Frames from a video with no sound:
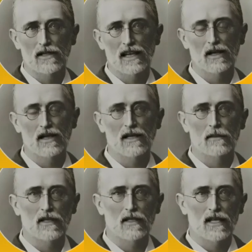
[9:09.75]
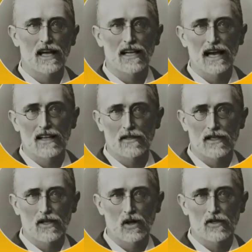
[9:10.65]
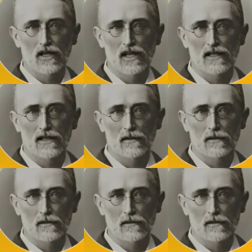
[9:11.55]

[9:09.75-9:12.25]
theory, that I gave in Göttingen.